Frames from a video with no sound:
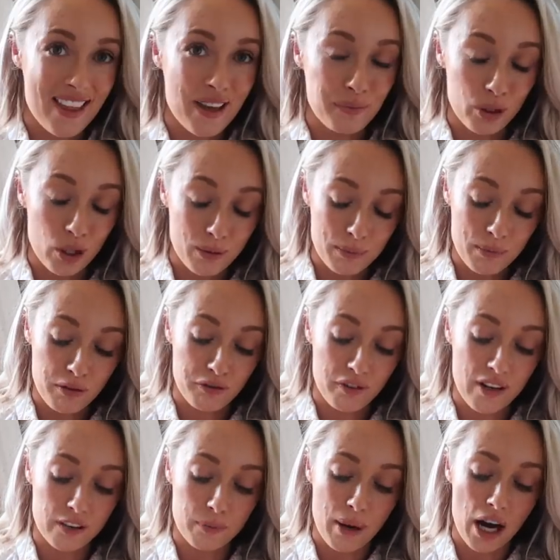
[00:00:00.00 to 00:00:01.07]
And then probably my
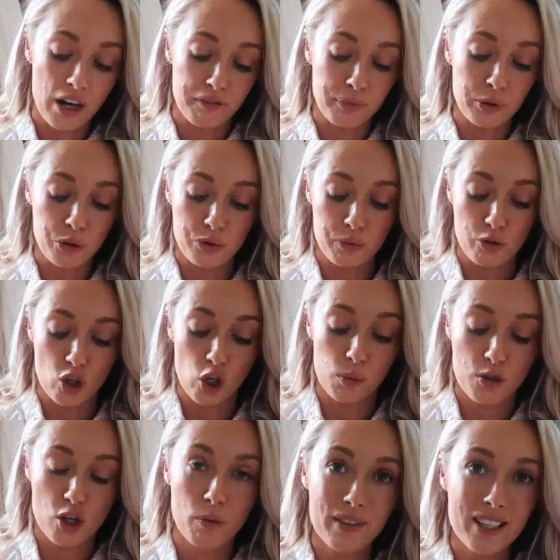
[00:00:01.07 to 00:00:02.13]
favorite pair of mules from
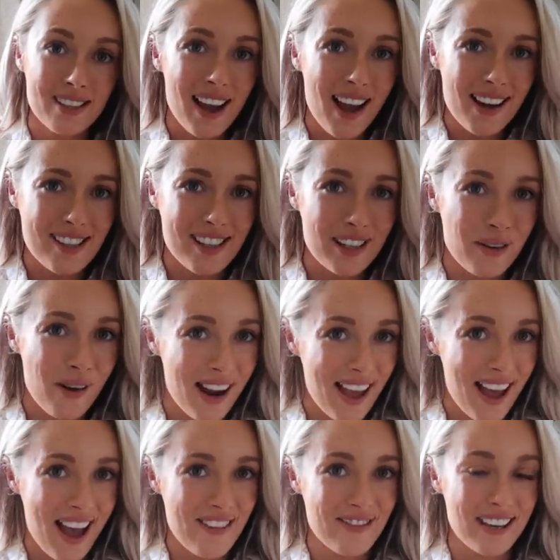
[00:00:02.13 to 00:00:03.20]
Topshop, these are actually quite
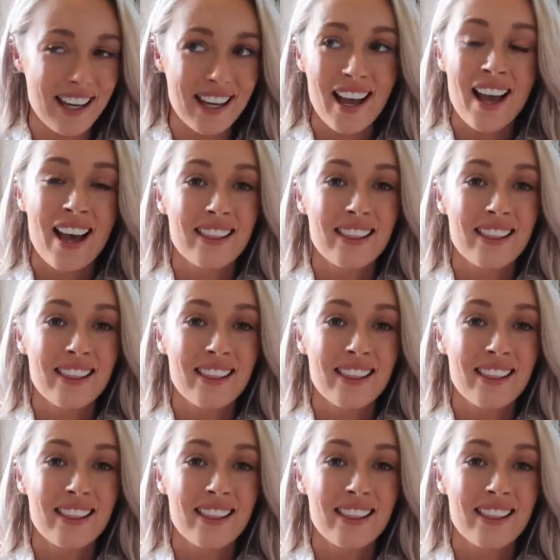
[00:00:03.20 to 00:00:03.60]
heavy.